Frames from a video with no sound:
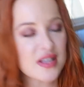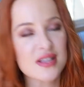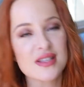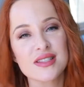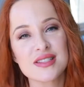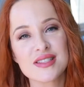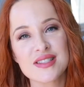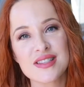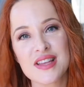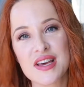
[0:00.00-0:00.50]

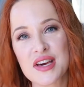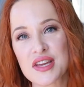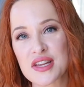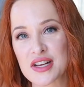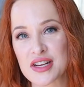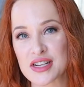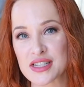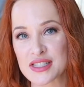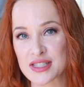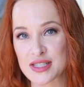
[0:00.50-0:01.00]
Isn't that a
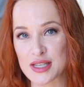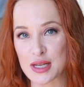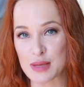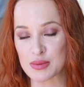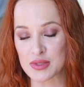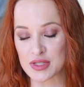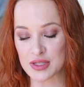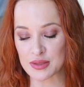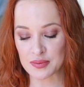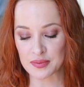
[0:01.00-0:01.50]

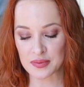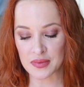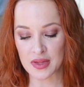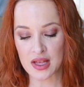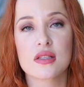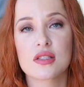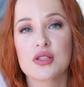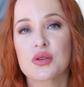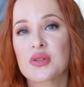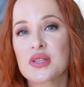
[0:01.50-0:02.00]
concept?
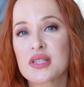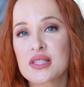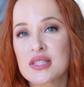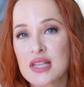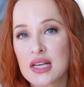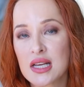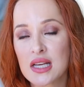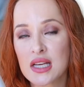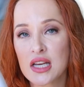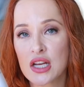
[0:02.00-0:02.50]
So this
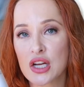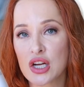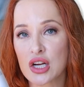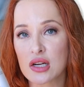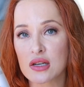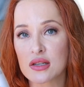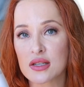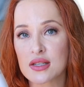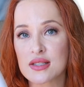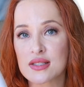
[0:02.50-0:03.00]
thing
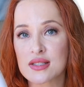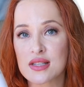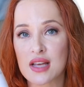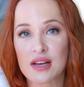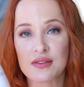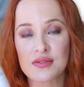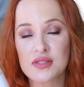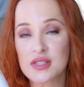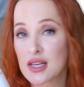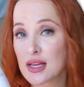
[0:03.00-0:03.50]
here is
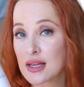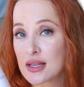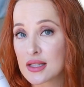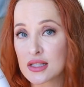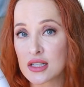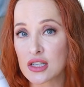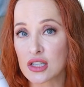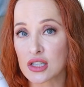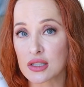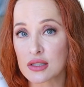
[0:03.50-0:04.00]
FDA
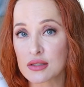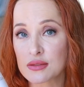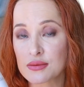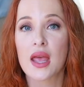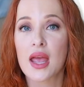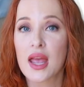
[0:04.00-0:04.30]
cleared,